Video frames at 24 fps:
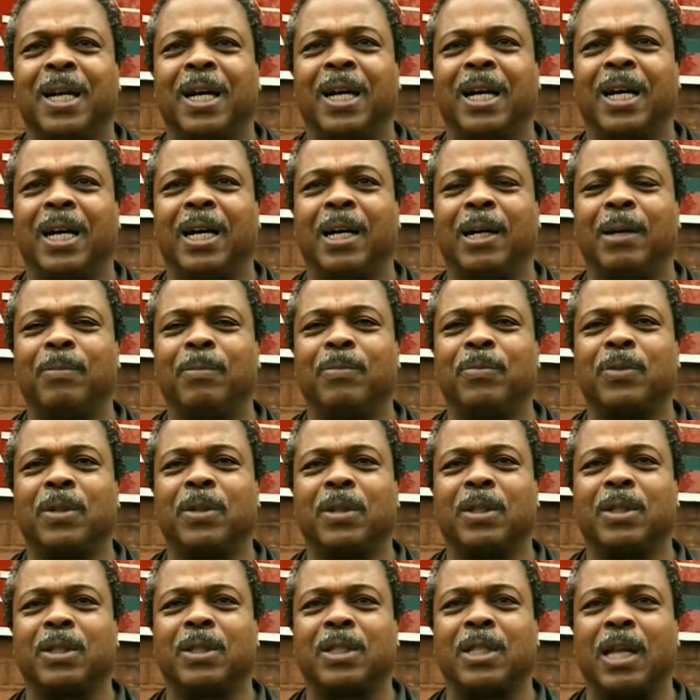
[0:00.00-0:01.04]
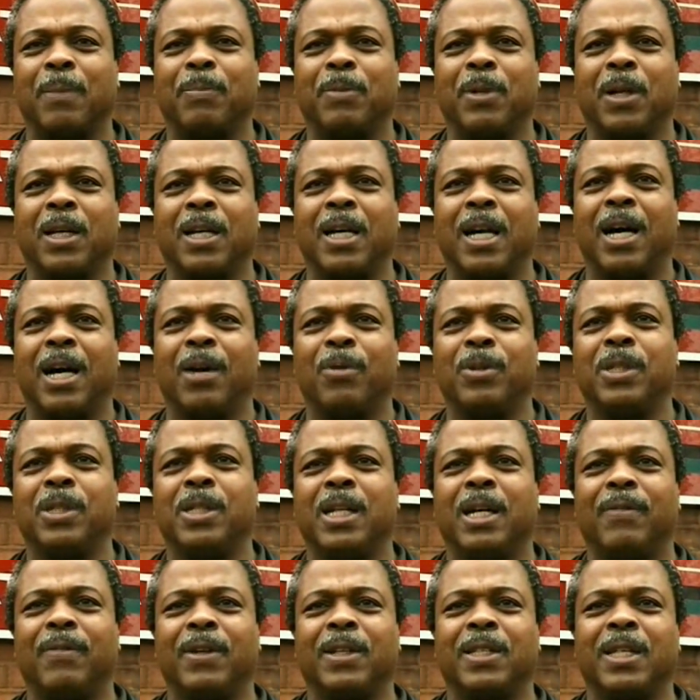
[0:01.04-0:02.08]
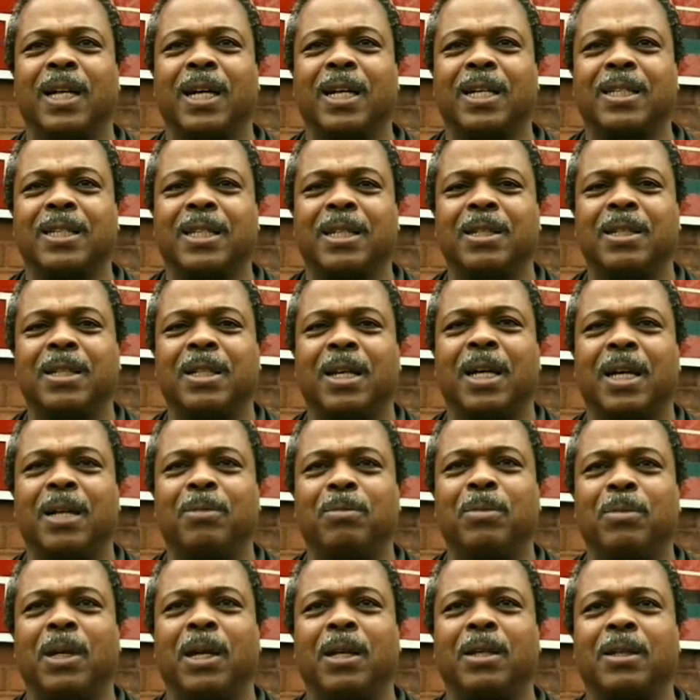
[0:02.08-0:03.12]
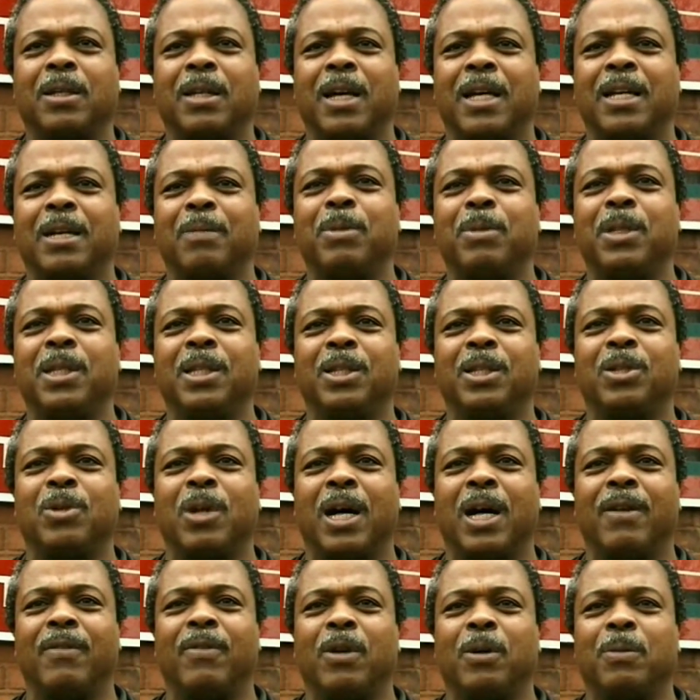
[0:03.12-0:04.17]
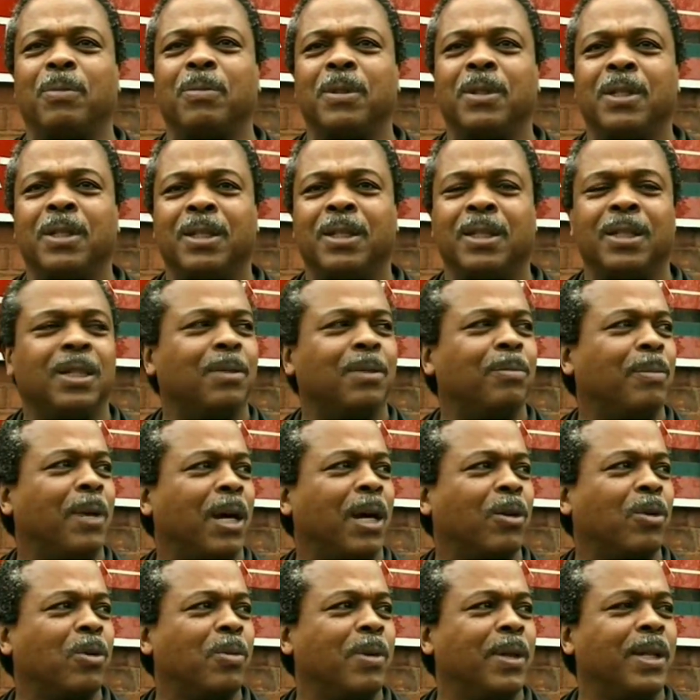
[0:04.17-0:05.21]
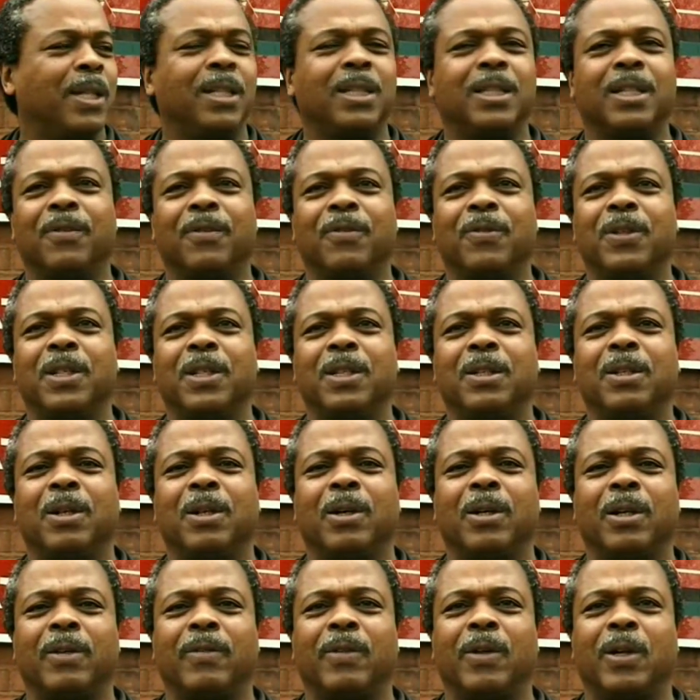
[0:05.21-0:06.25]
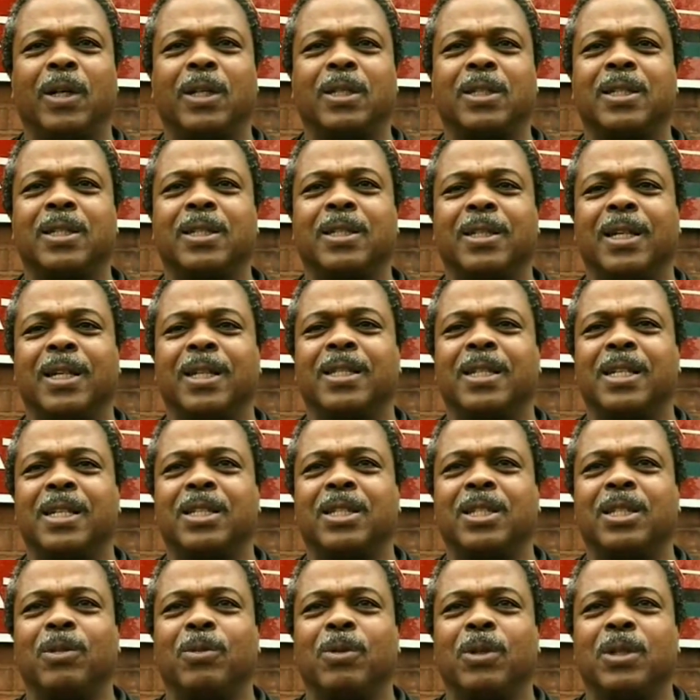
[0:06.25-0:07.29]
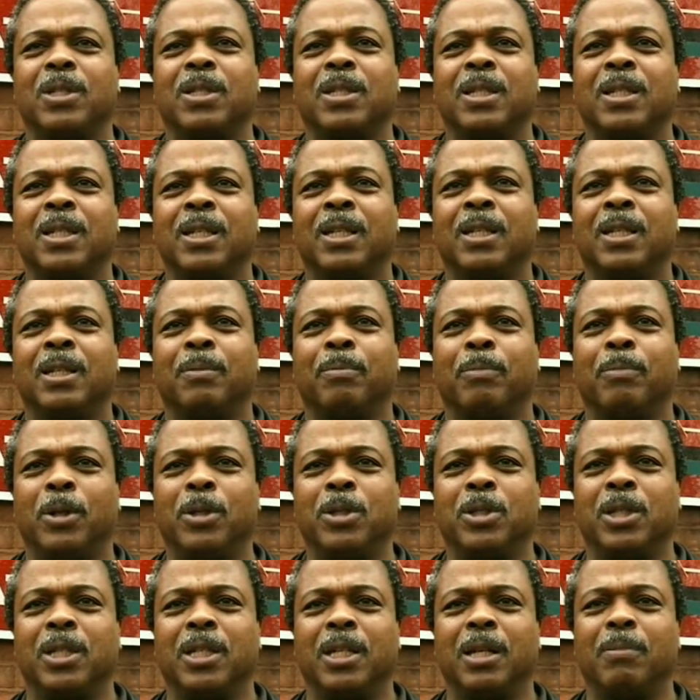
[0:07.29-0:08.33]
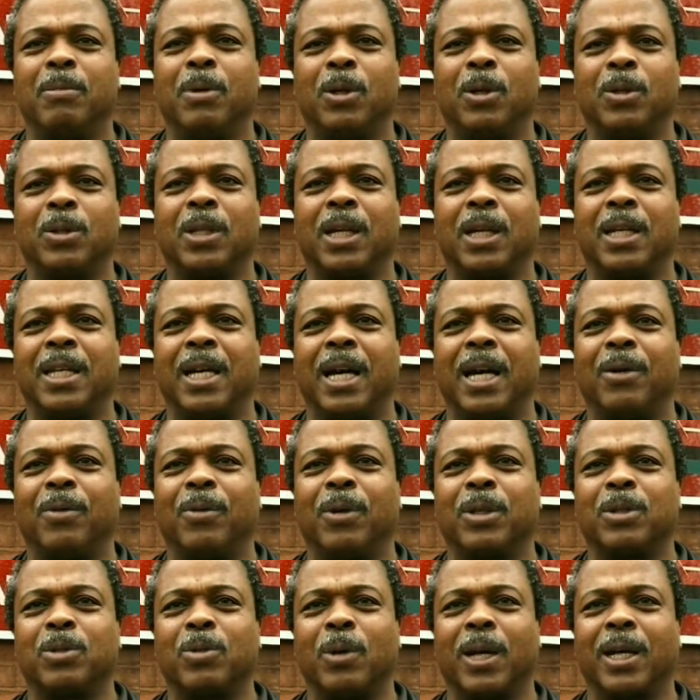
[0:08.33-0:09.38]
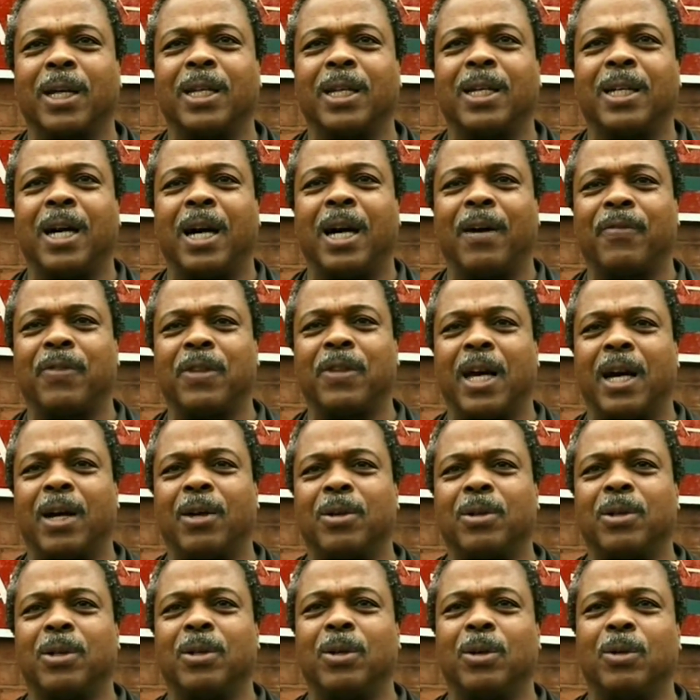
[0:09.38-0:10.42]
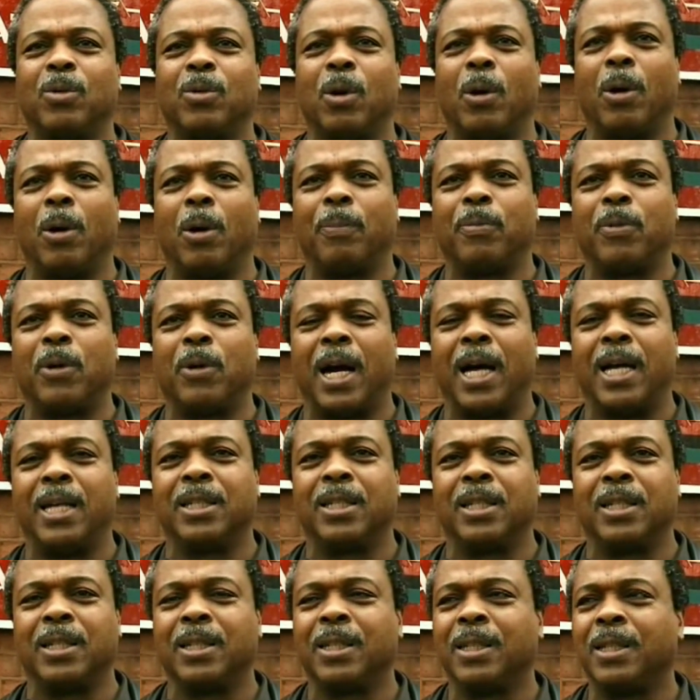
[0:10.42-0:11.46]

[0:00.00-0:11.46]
um, stopped a car. We didn't have a tax and, and, and kind of beat the driver up. Black woman intervened, one of our sisters, and she was punching them out, and that was what kicked off that uprising